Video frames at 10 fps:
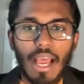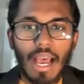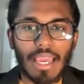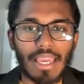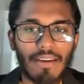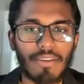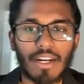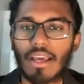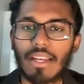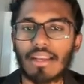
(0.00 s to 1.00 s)
I have
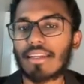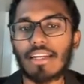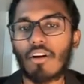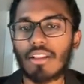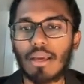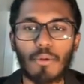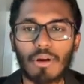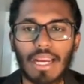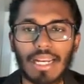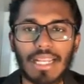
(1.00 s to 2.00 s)
read and agreed all the
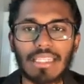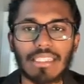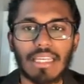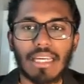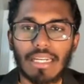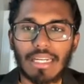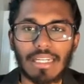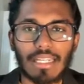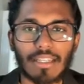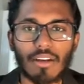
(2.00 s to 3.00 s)
above guidelines,
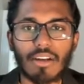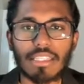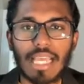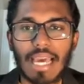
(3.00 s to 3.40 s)
read it across.